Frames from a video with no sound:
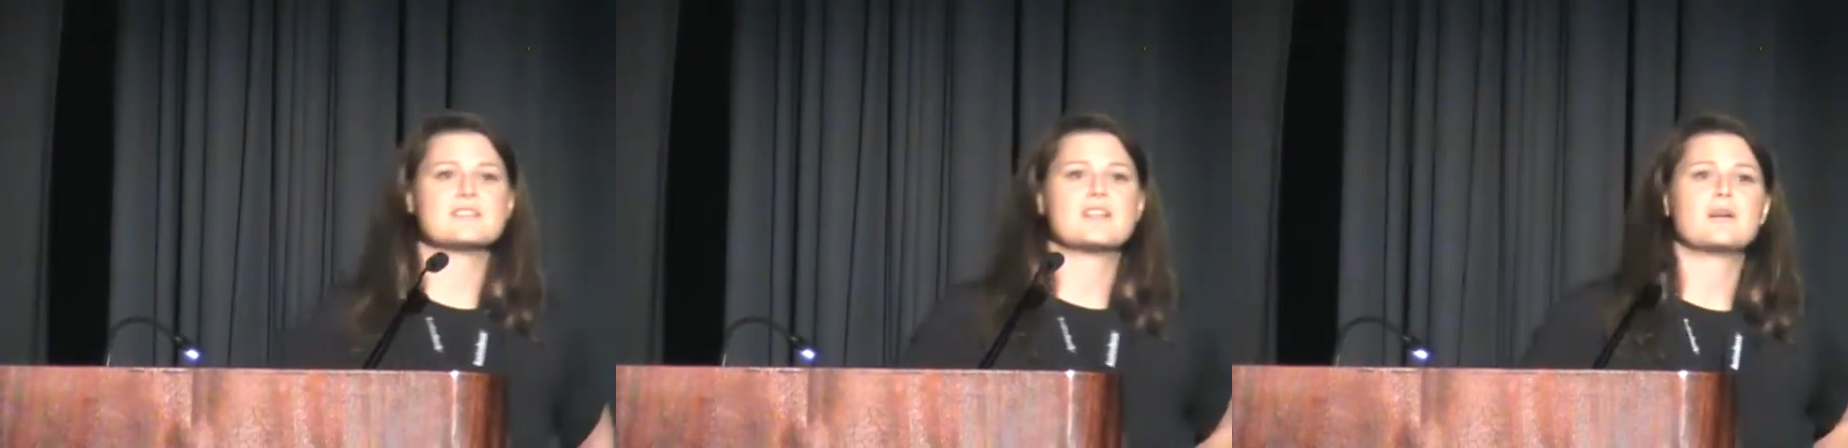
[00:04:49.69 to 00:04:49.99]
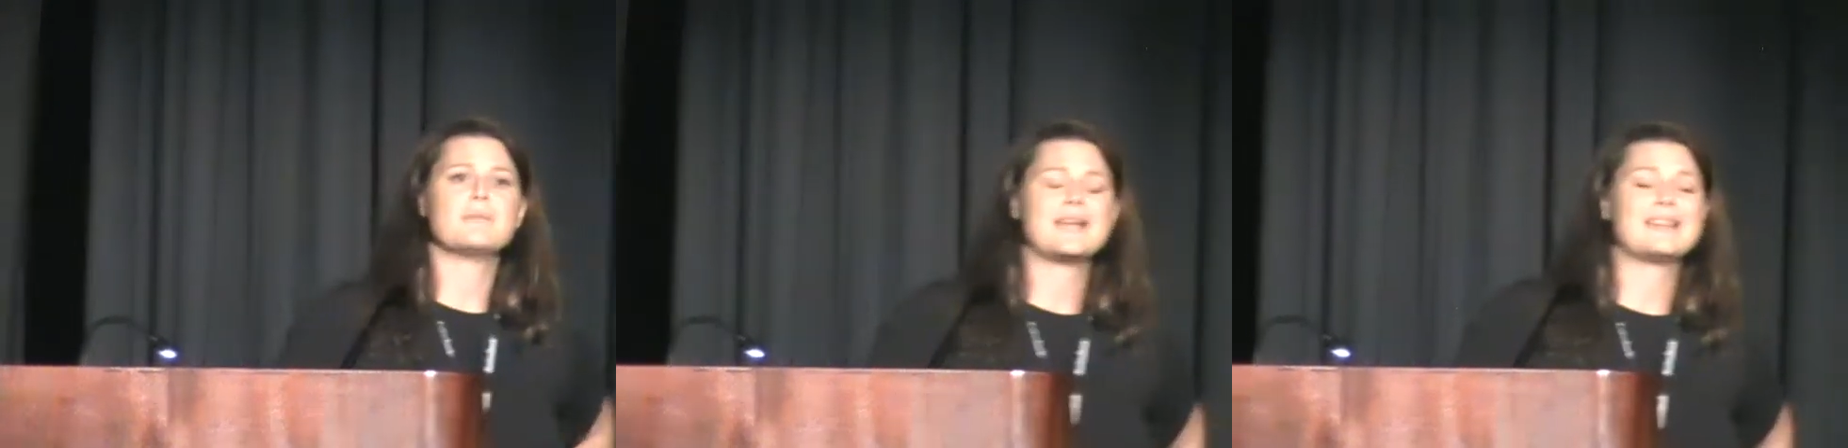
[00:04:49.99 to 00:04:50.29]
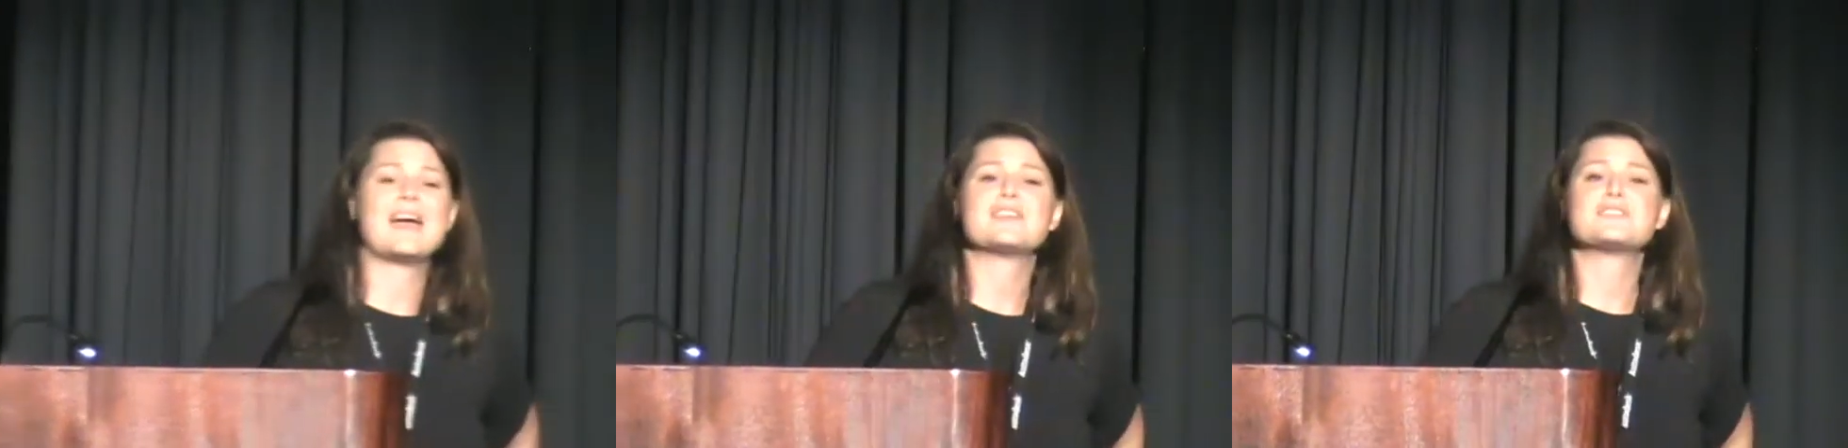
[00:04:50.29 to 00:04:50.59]
is our my
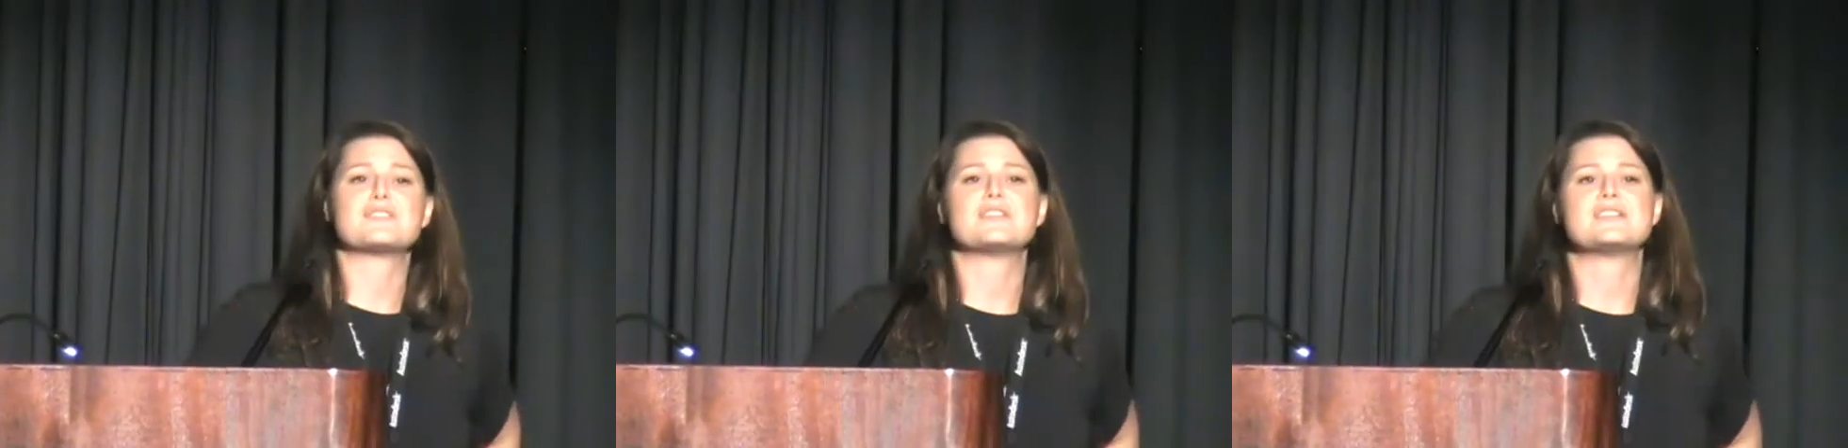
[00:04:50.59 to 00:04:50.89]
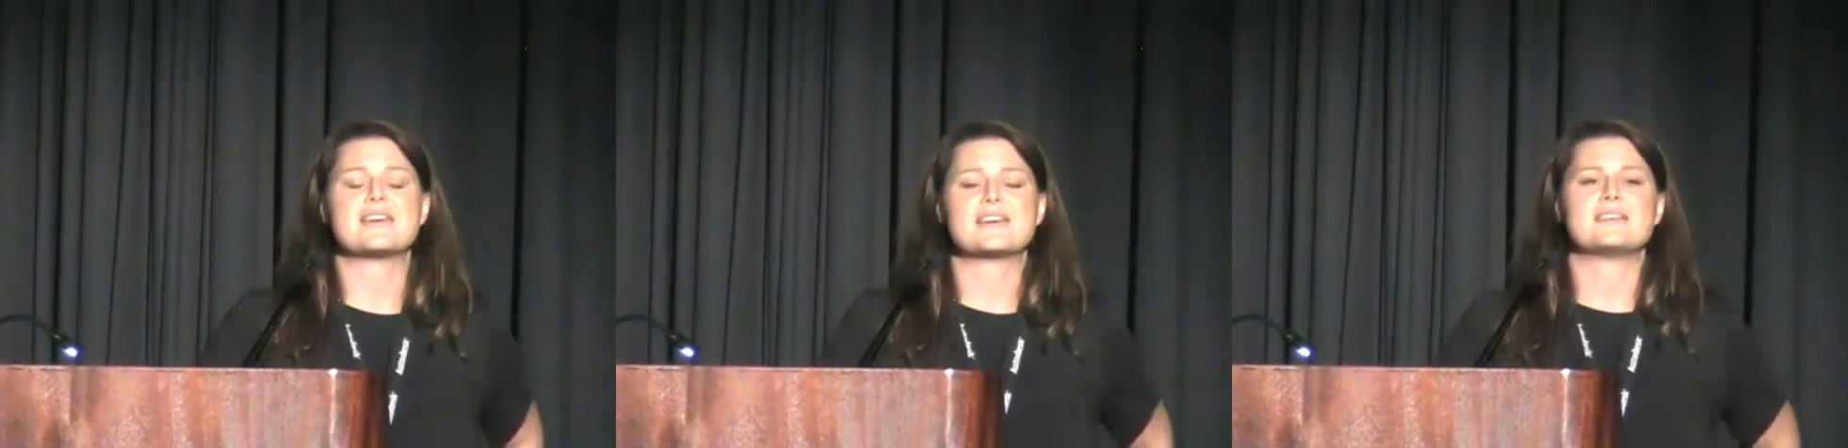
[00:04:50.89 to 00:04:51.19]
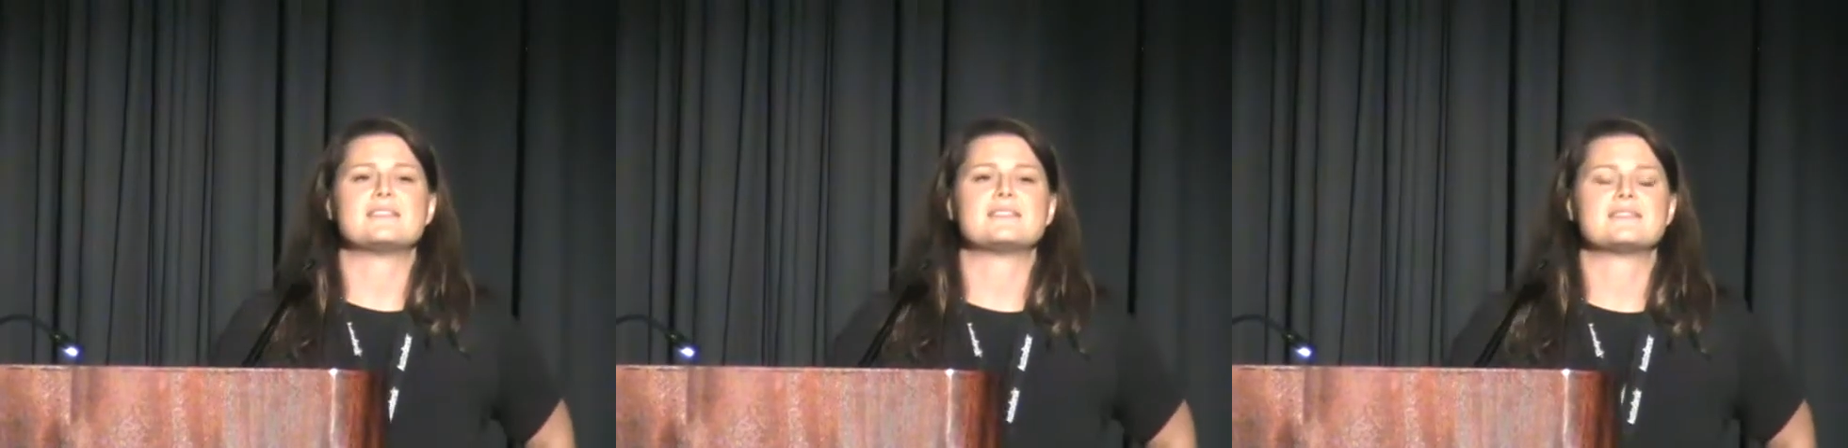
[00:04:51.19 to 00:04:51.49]
last 30
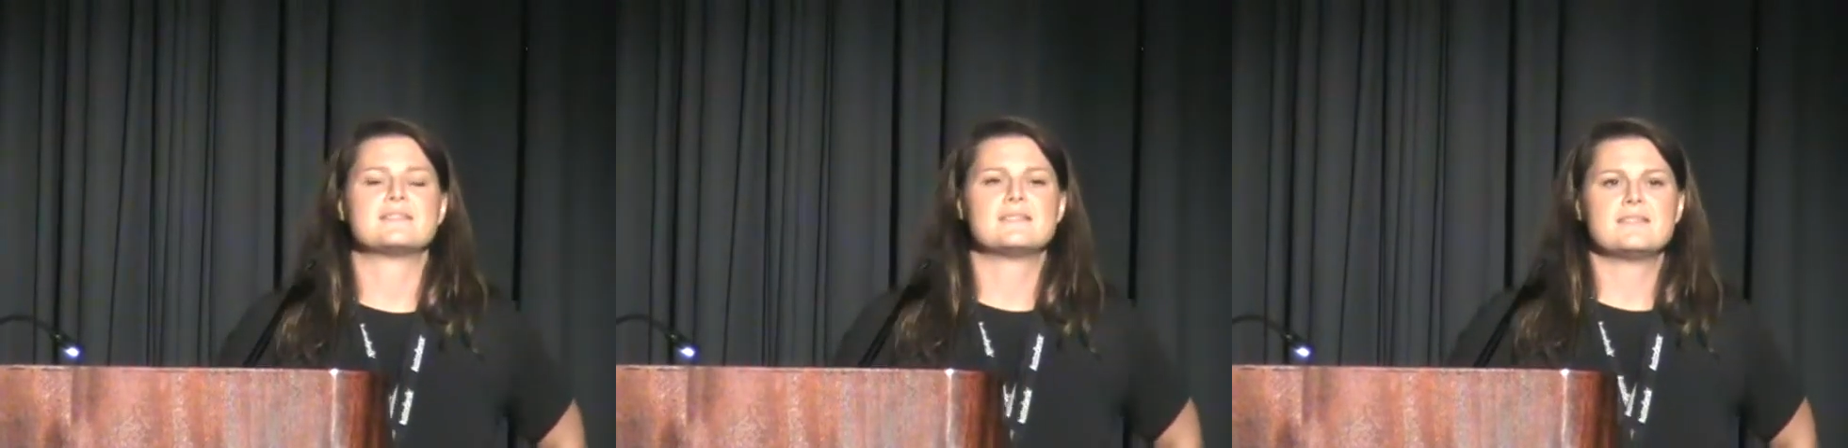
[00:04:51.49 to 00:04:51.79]
seconds.